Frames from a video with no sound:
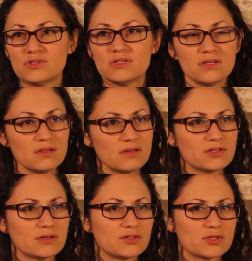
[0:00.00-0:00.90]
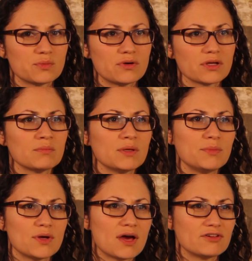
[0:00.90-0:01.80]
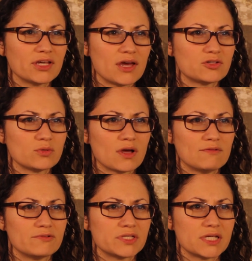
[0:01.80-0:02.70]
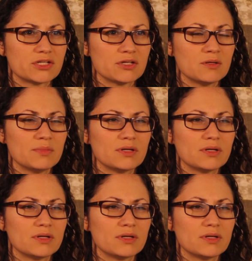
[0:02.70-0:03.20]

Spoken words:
see each other's work and maybe you have a casual conversation.